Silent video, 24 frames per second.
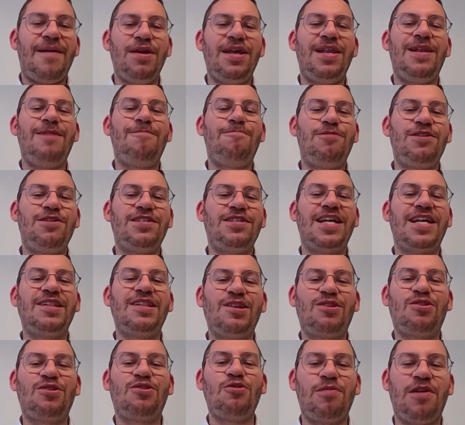bill
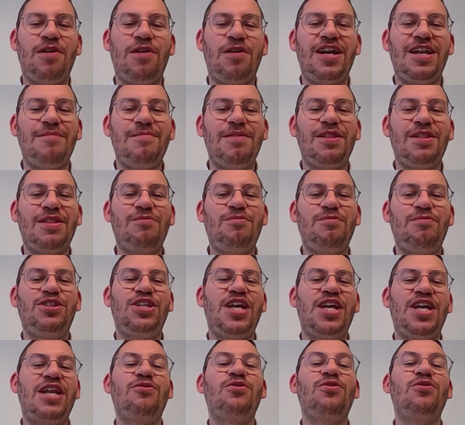presented to Parliament, which
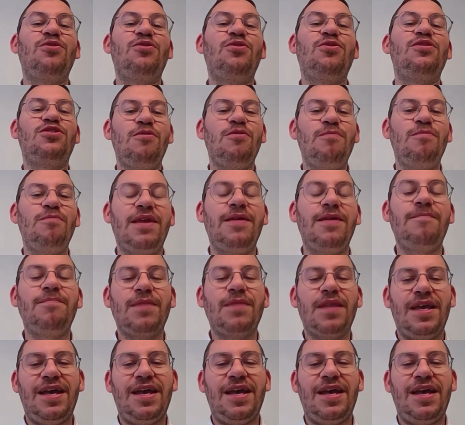then could also be